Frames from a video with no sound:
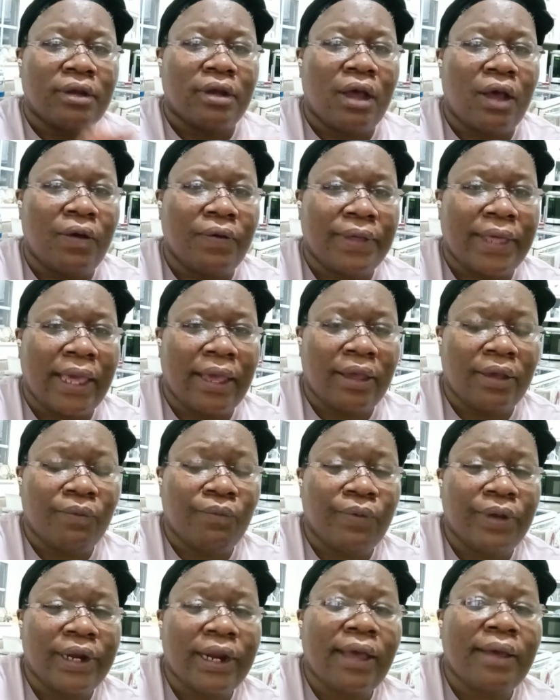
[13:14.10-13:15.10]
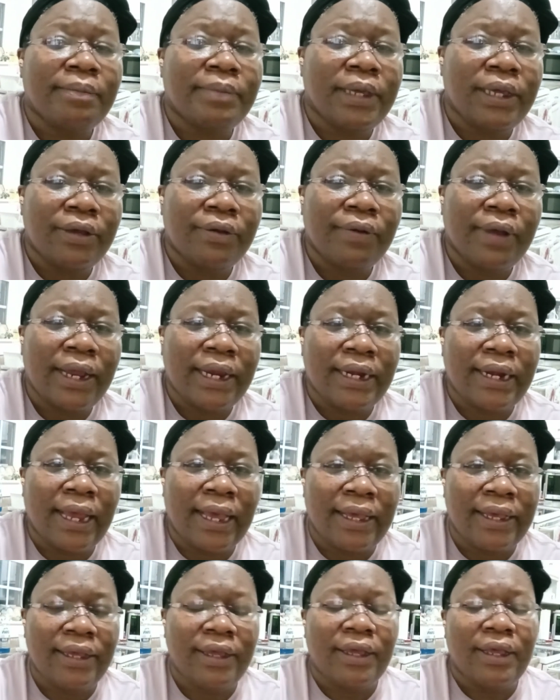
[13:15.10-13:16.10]
Okay. When I'm here at
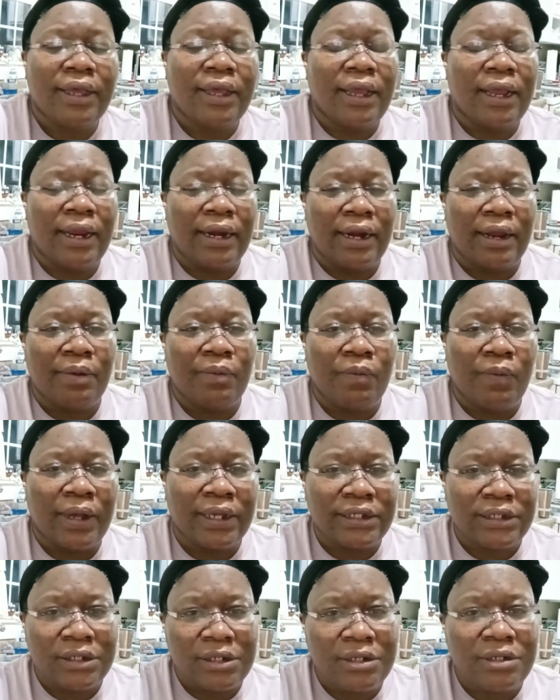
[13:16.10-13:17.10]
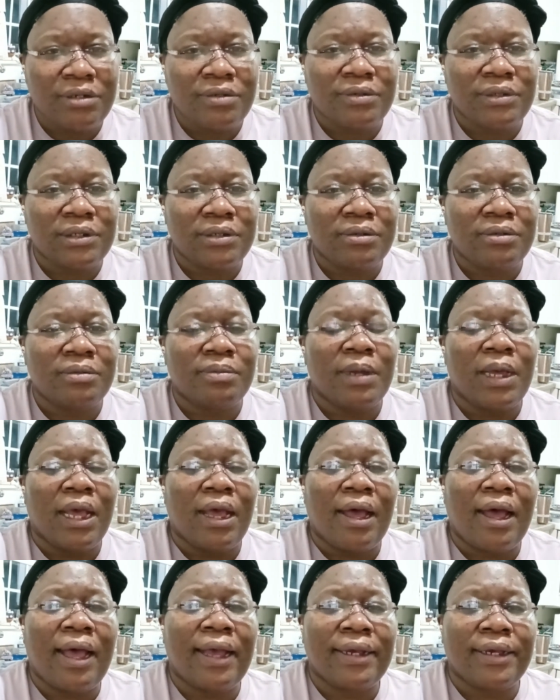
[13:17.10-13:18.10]
night and I'm watching YouTube,
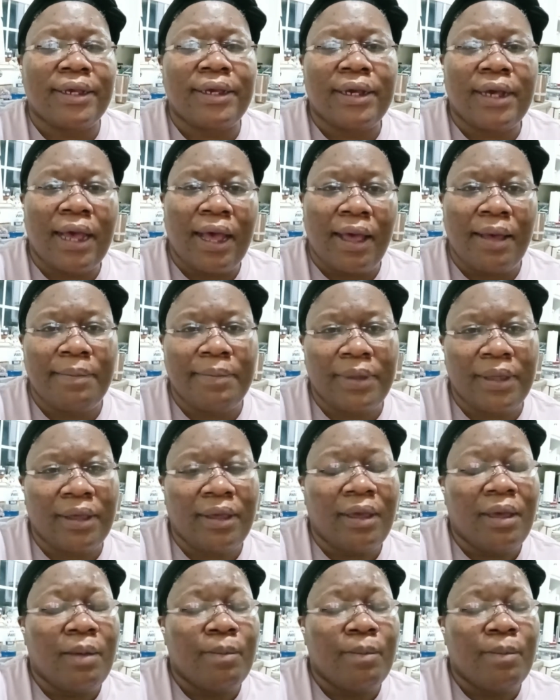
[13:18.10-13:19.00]
I can comment,